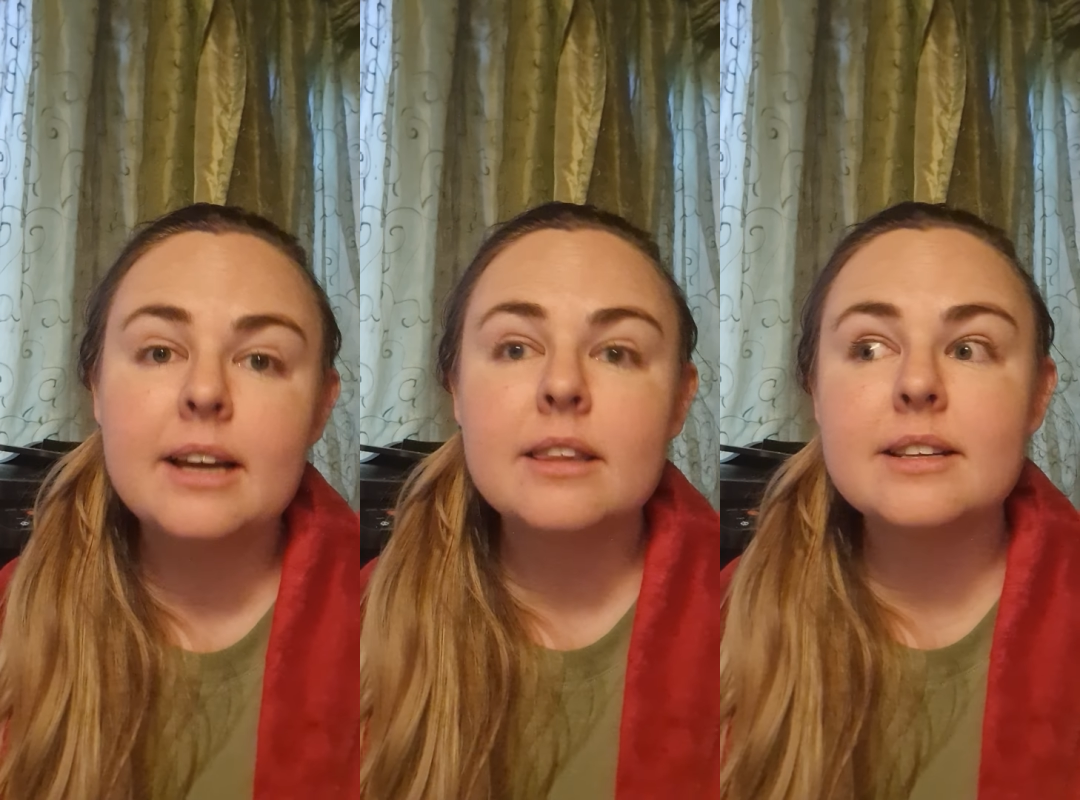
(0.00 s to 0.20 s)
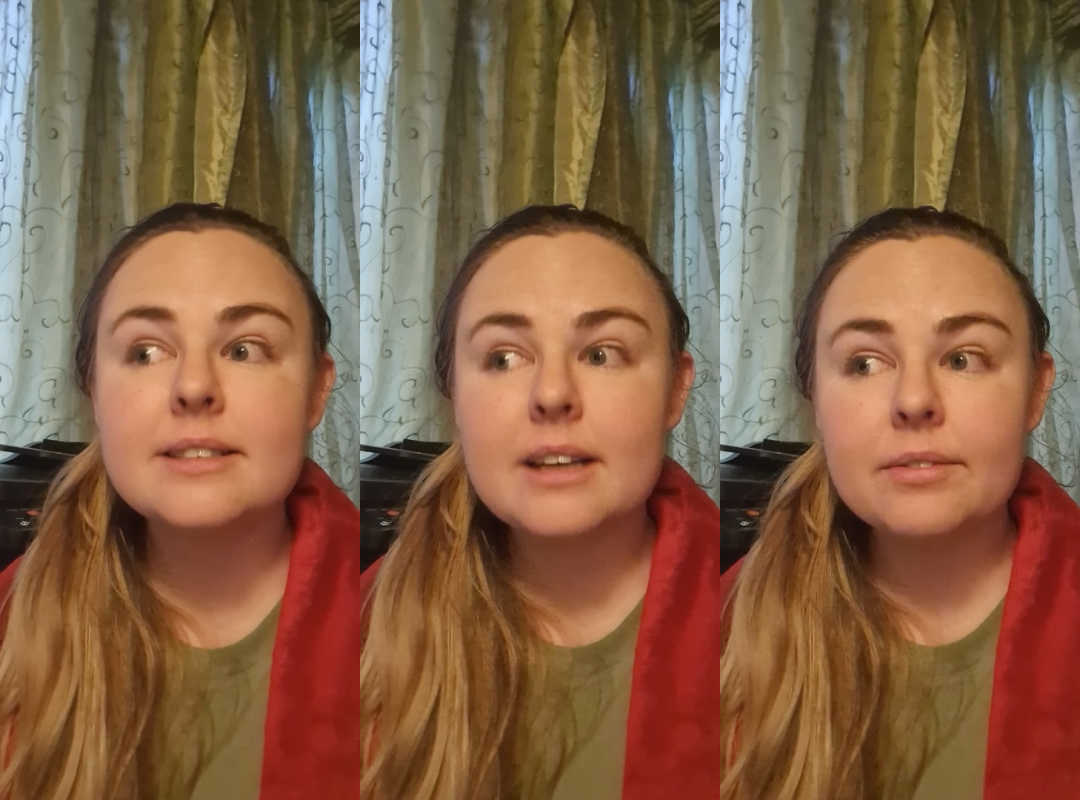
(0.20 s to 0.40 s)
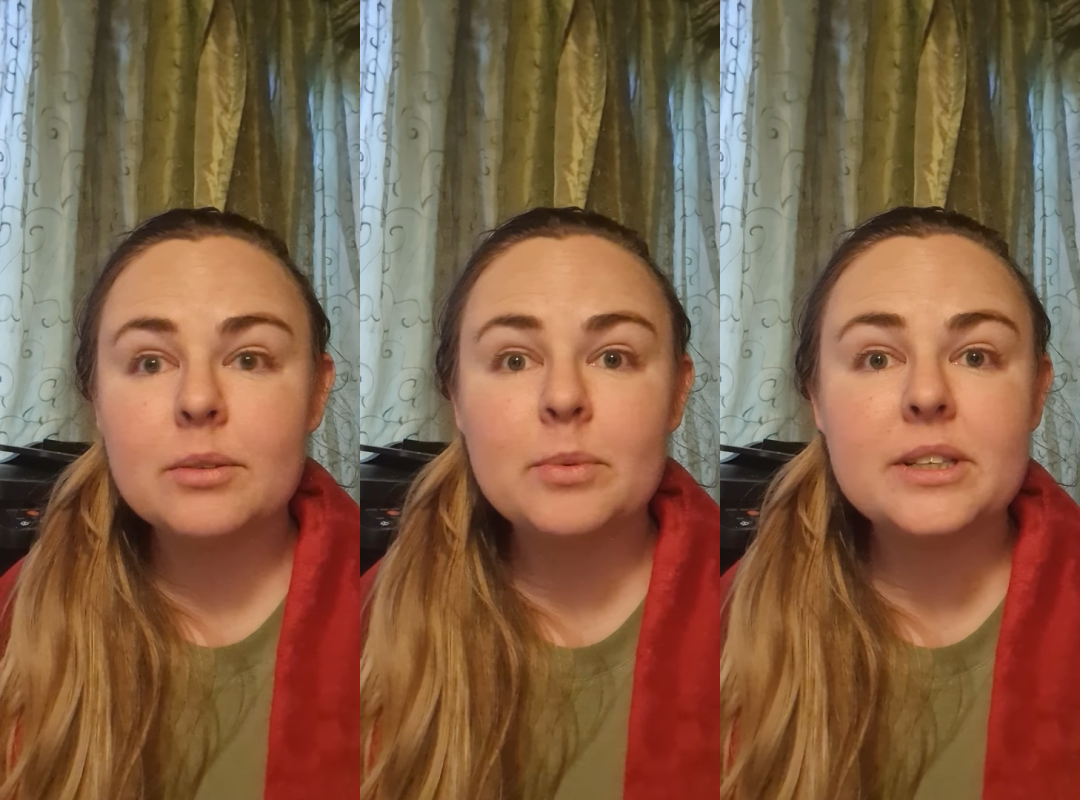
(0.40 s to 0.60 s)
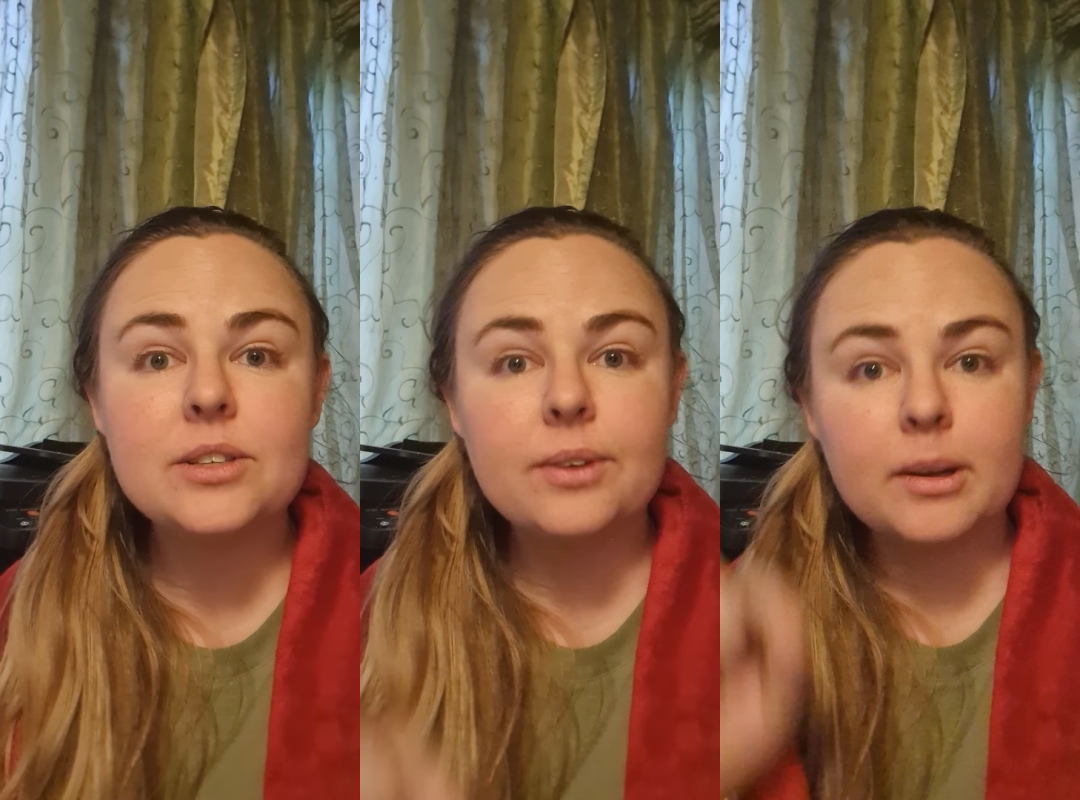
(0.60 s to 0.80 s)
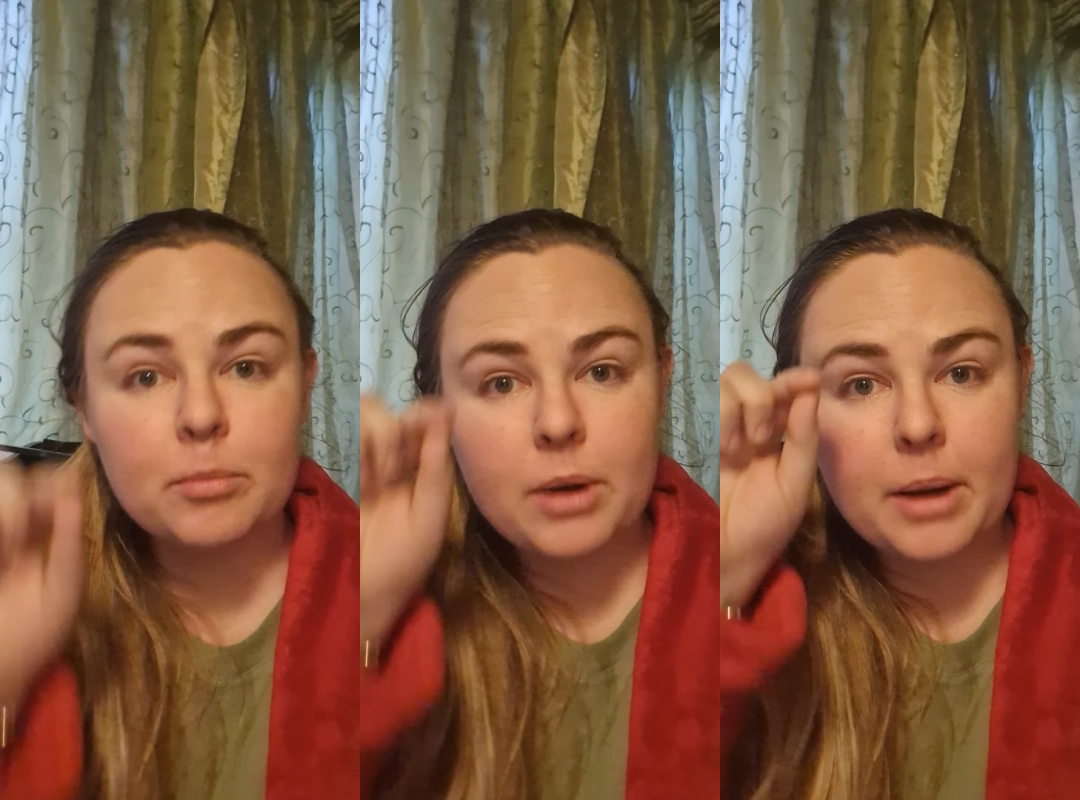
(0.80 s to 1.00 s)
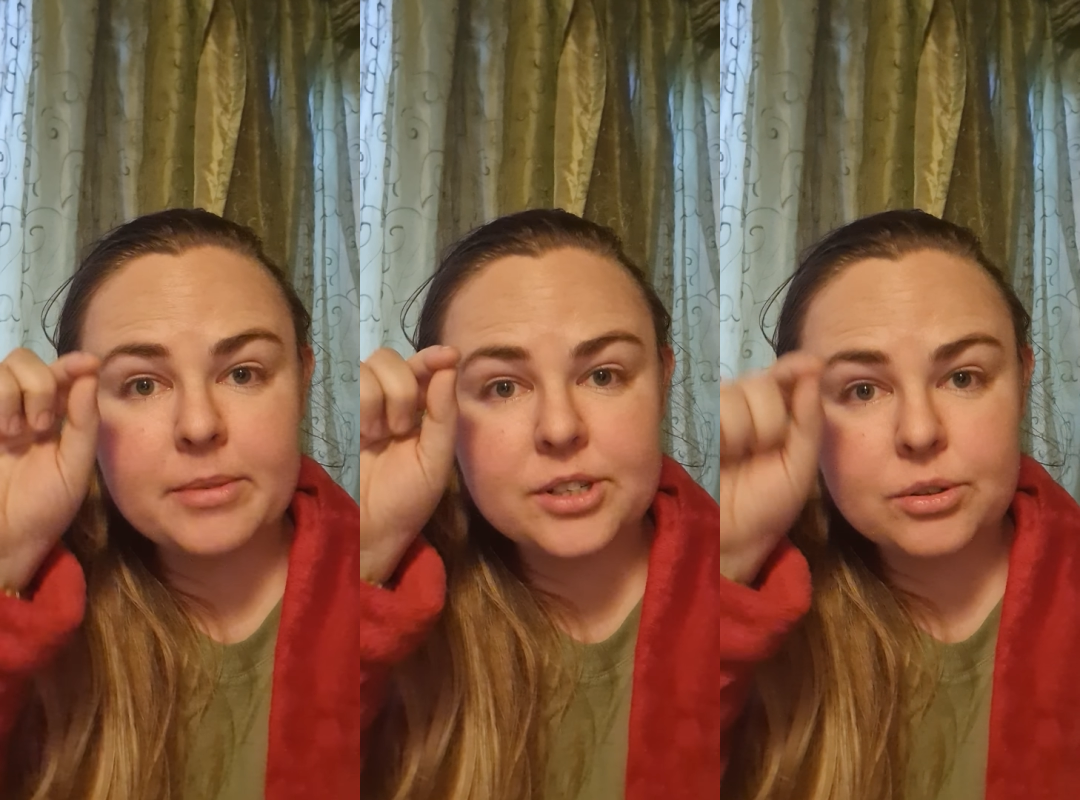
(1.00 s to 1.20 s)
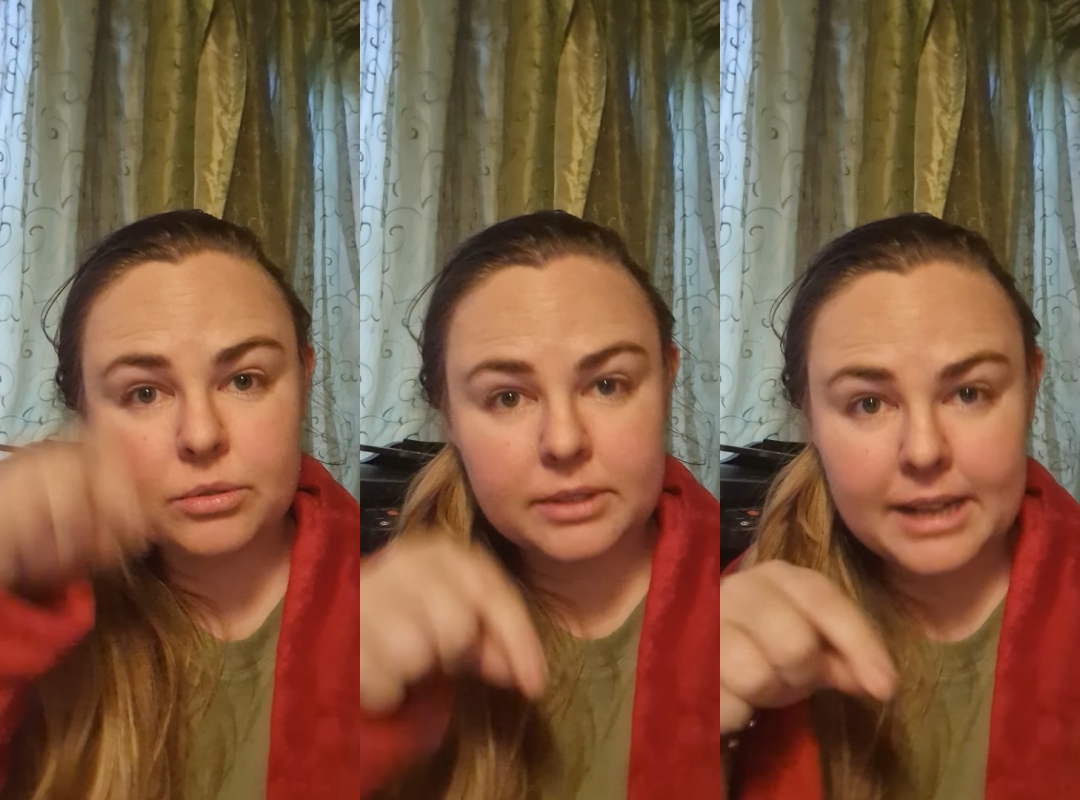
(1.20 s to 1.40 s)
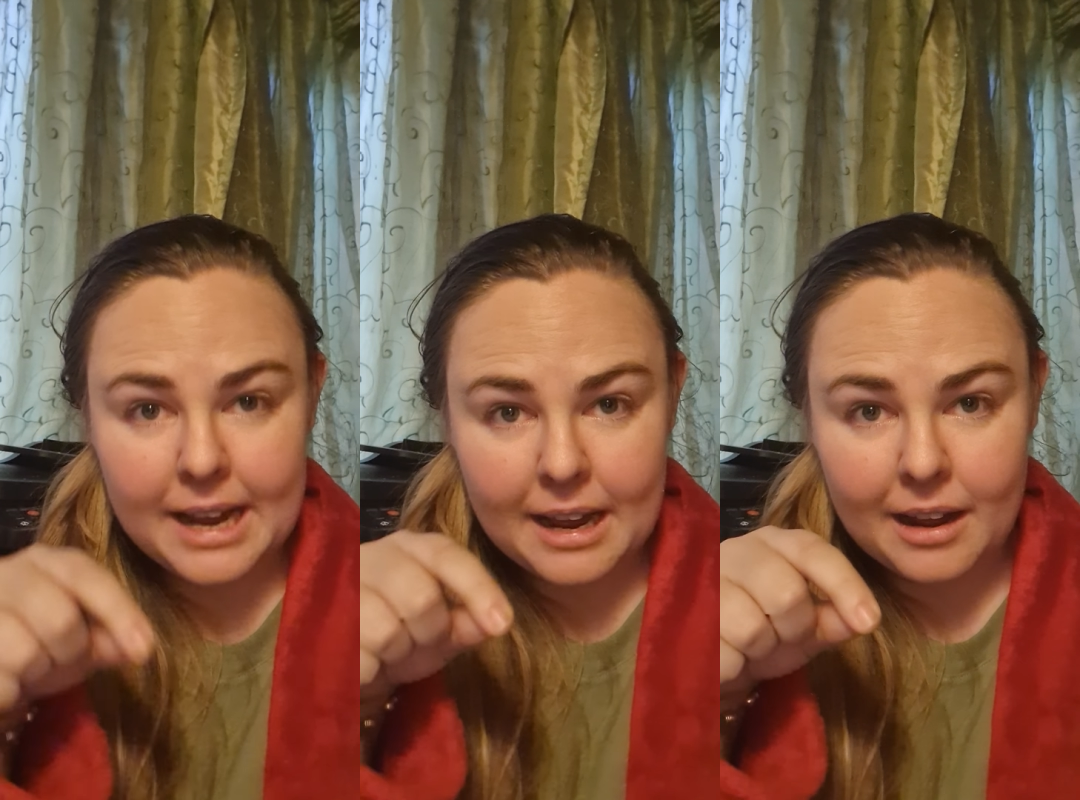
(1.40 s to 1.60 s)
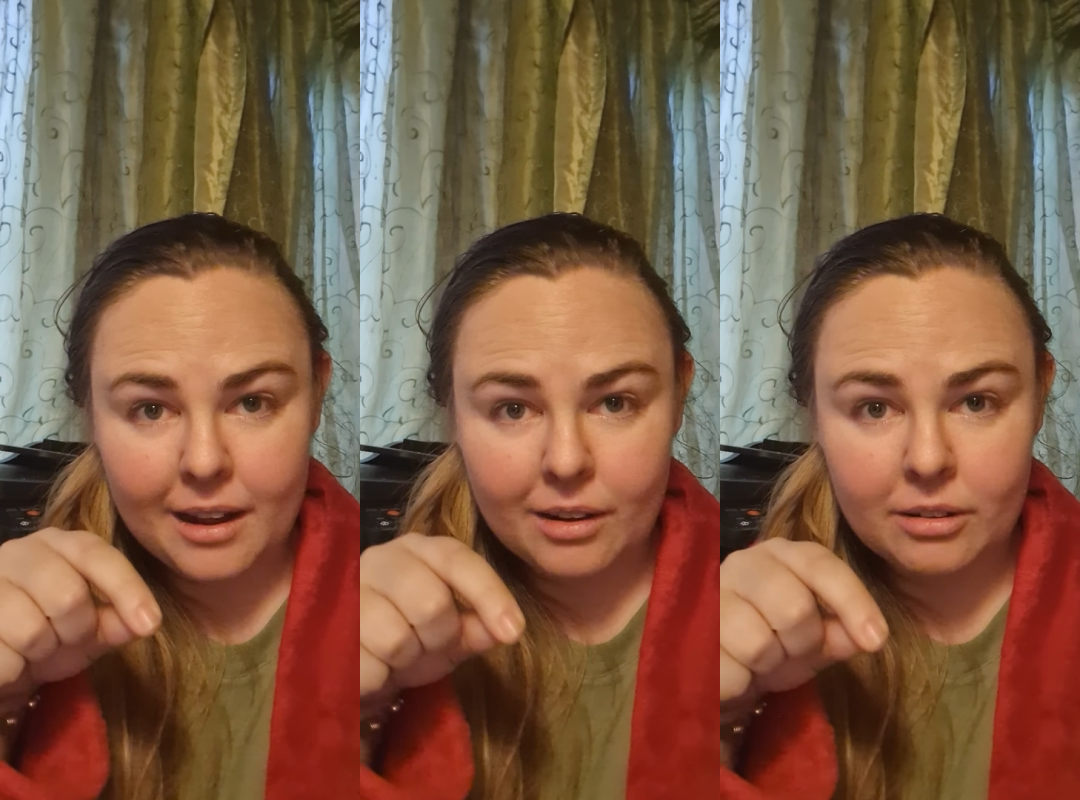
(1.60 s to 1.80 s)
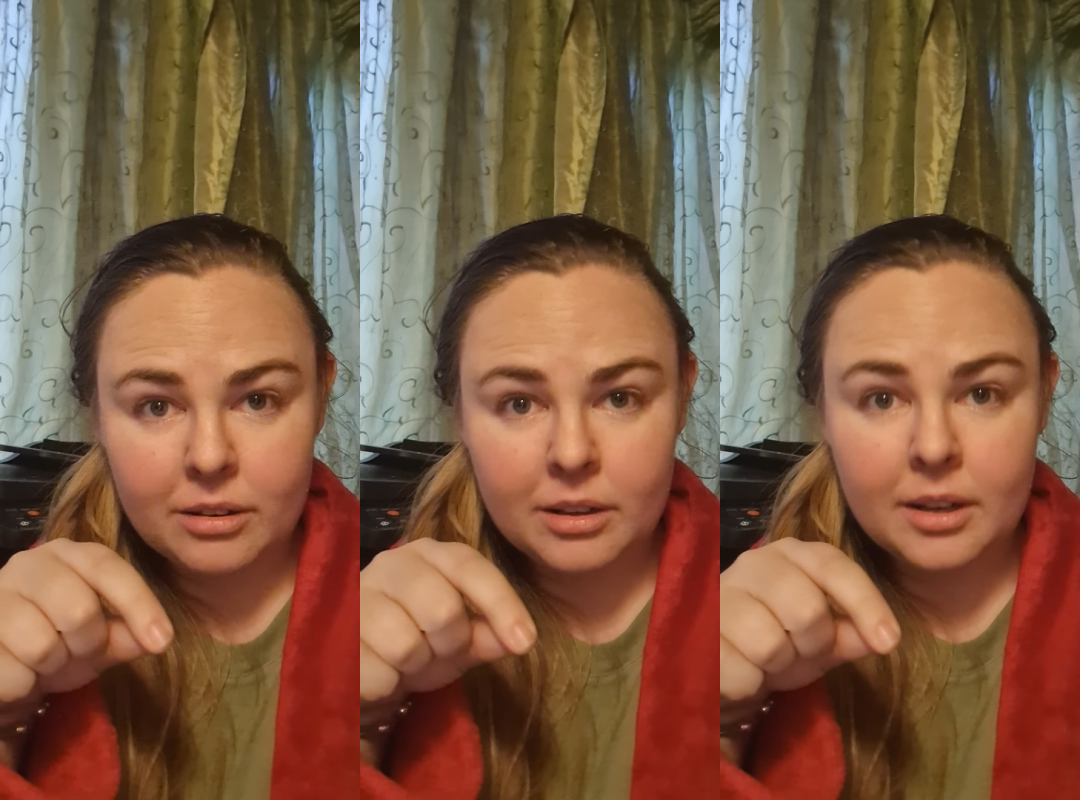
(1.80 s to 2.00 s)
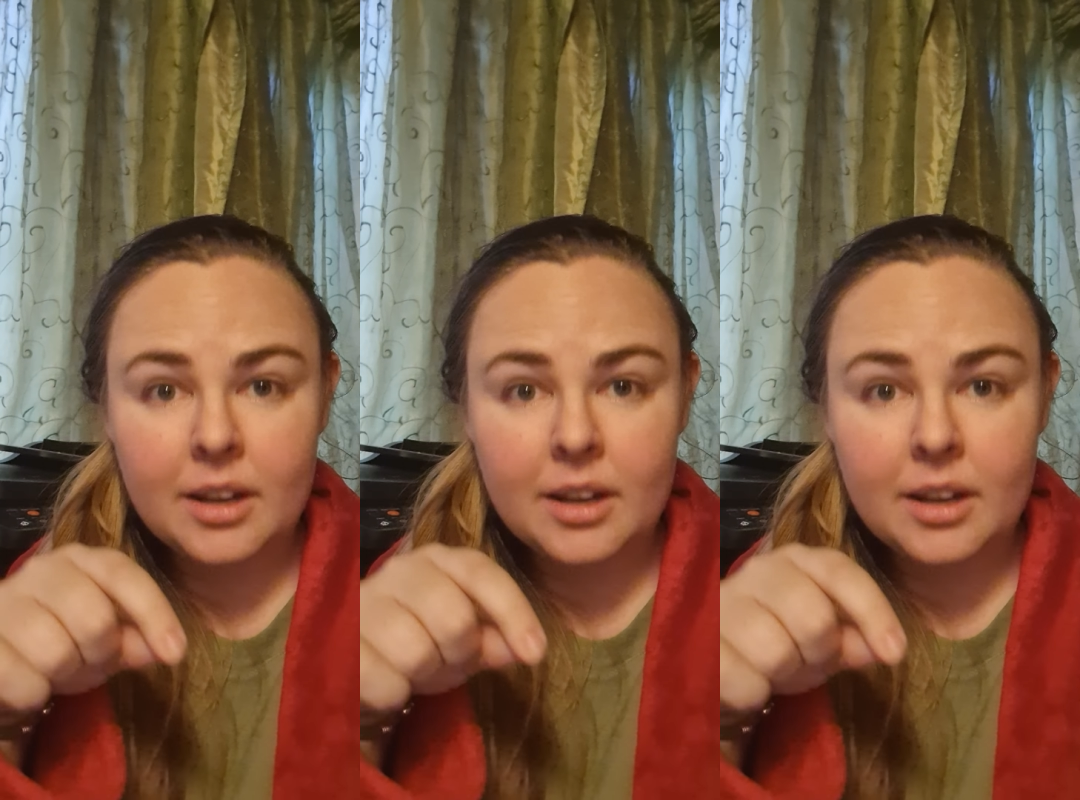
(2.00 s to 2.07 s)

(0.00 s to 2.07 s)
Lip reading: The stuff that we're doing in primary school now,